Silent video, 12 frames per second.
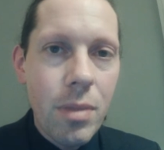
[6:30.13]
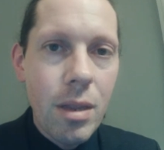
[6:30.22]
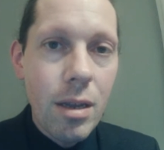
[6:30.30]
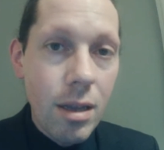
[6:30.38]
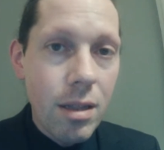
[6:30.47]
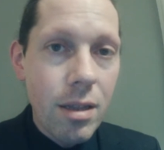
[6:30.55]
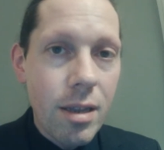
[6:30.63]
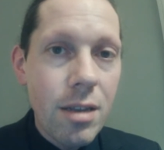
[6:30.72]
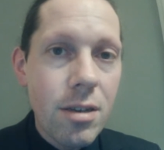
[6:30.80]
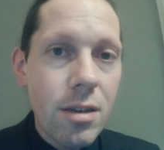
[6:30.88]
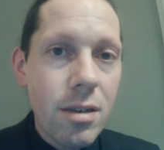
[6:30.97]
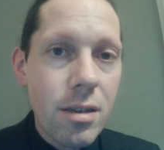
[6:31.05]
in the
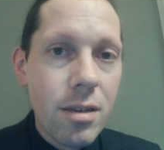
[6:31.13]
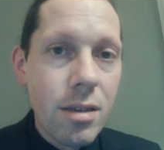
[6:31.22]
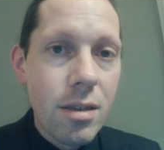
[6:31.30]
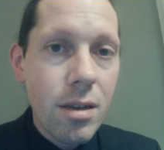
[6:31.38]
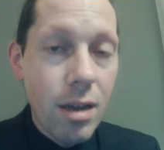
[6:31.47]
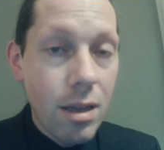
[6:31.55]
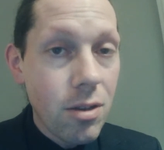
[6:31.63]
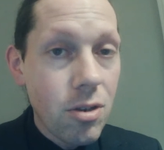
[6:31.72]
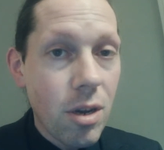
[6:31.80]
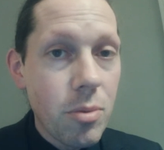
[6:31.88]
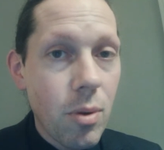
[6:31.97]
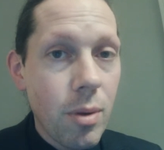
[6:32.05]
data, okay, in the
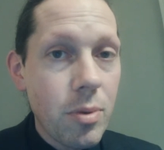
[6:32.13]
James Webb